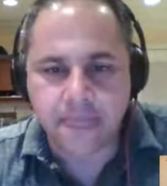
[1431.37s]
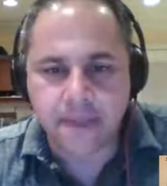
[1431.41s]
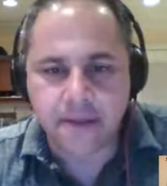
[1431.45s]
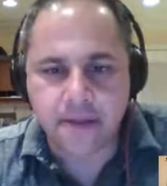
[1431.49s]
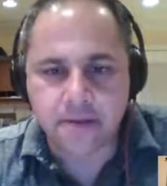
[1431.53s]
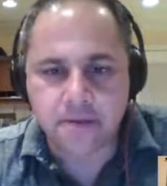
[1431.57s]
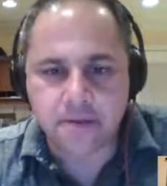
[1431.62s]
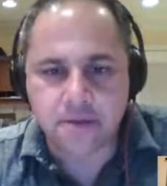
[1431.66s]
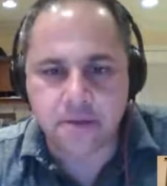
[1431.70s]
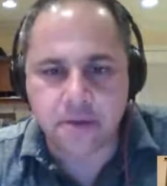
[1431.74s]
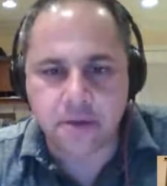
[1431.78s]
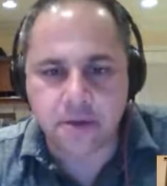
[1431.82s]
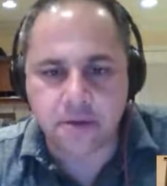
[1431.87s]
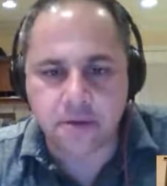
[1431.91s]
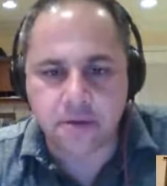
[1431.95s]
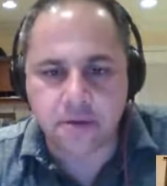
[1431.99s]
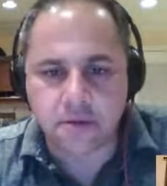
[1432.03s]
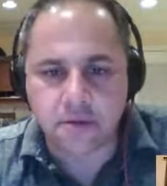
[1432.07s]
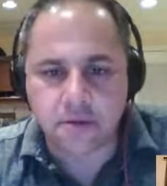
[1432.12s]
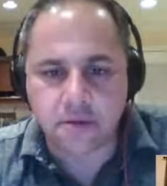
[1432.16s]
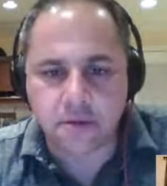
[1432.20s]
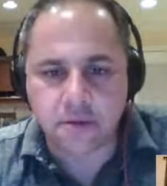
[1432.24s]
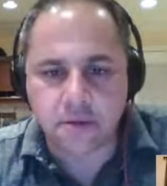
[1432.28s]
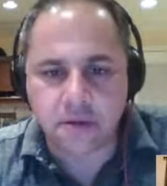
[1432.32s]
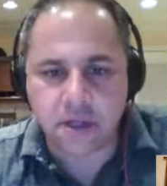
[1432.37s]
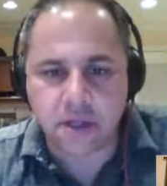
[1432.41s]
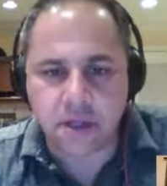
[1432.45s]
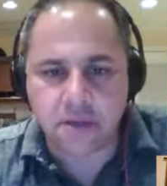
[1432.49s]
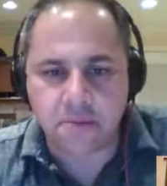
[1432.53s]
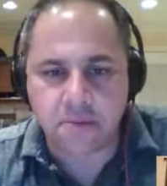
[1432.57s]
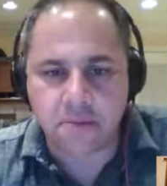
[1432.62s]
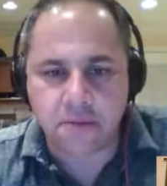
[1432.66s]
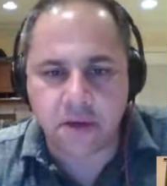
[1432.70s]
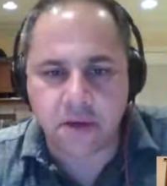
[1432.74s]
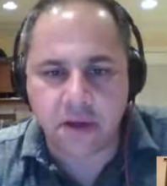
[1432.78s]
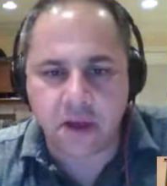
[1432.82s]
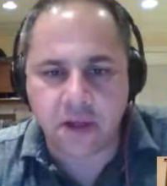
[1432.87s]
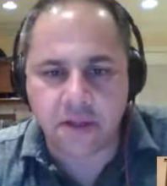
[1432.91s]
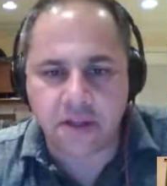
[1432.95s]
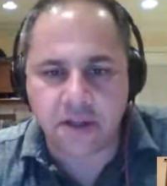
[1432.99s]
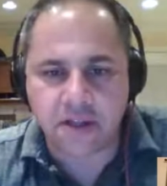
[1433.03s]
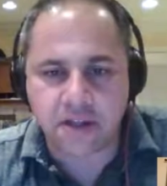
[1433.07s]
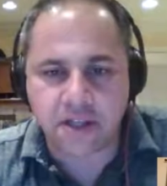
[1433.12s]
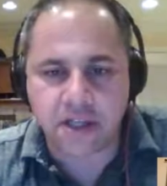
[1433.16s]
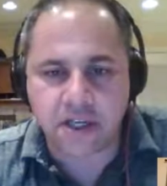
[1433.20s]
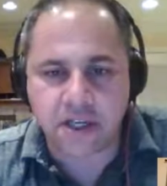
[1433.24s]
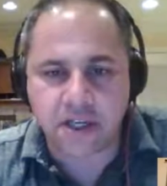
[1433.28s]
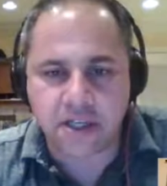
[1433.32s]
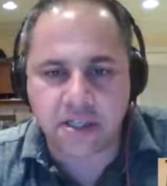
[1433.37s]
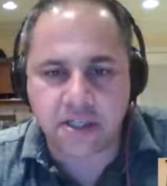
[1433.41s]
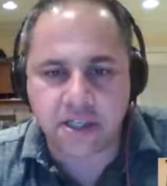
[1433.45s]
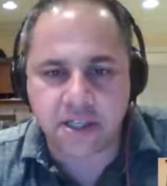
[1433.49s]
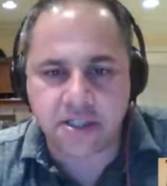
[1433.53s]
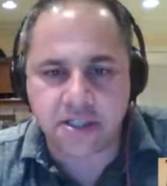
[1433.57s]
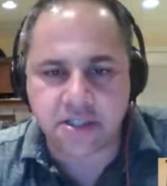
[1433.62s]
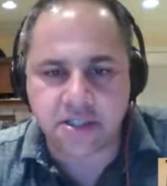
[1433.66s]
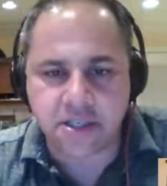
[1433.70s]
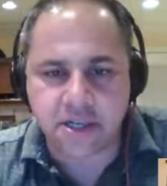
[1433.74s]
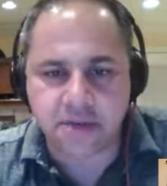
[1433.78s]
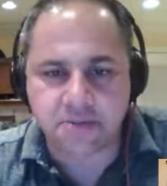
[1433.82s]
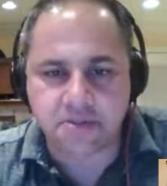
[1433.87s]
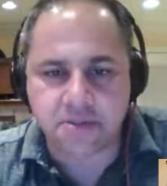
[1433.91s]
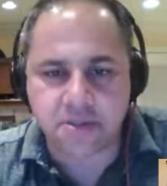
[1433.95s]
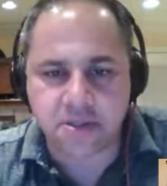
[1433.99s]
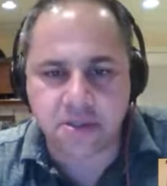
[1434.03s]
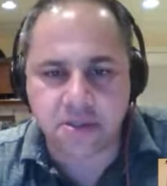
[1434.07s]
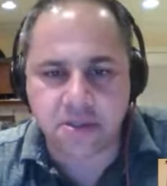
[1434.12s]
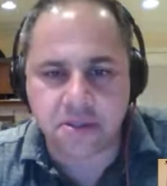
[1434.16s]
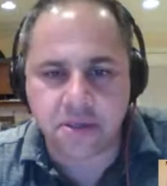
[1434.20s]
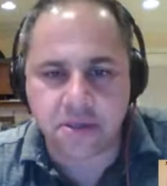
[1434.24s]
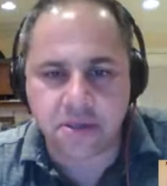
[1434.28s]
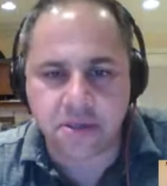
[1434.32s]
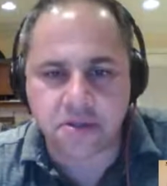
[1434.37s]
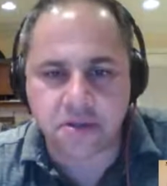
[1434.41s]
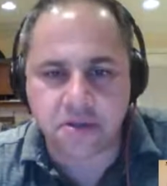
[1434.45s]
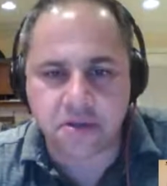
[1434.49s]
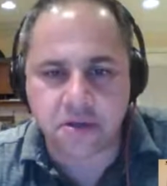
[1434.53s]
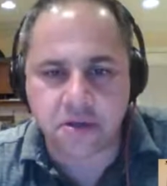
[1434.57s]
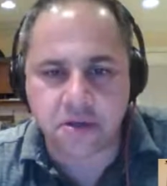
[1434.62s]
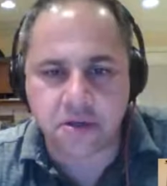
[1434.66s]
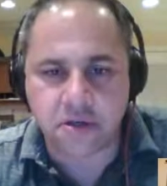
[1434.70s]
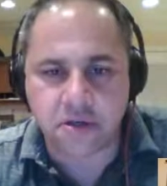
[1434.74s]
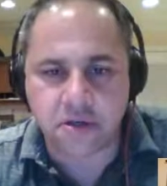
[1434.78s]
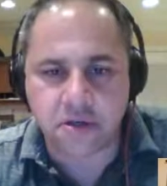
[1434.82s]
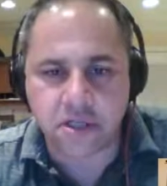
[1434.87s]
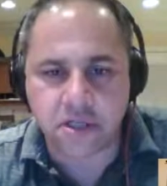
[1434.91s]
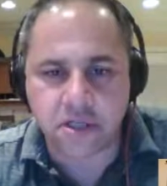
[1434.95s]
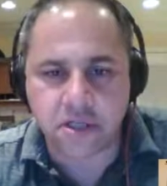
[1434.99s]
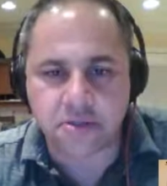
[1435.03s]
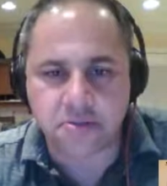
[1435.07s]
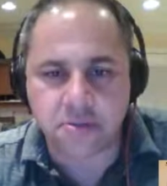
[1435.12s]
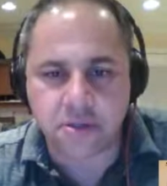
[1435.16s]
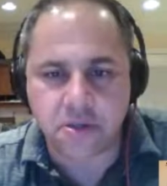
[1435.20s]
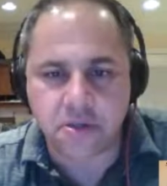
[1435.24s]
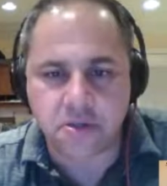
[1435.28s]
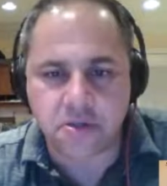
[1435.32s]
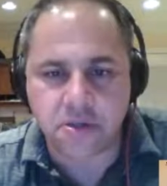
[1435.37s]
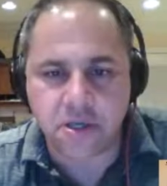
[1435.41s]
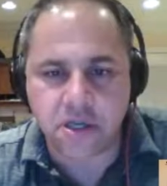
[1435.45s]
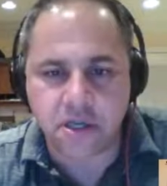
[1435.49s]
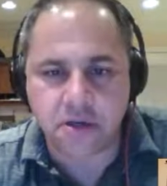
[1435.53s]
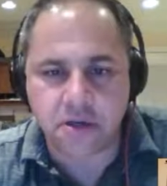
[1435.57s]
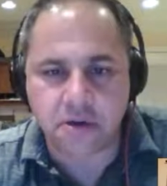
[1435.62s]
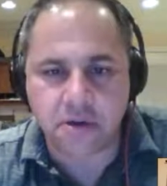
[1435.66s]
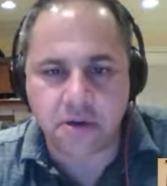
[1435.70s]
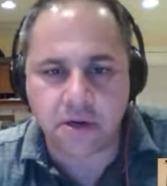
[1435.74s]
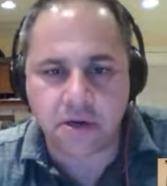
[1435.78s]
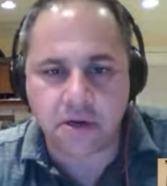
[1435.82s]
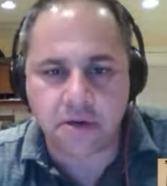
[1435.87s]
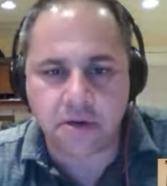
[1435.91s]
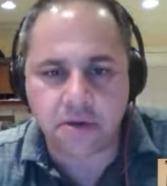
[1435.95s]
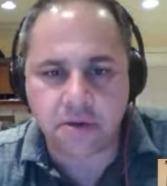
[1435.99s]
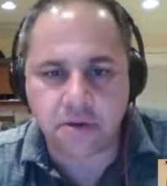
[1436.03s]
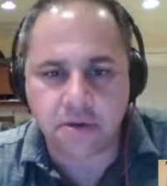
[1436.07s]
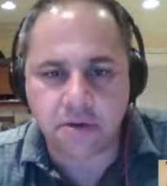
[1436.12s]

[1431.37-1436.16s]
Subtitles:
So I think they need to take steps to make sure their salesmen are staying around.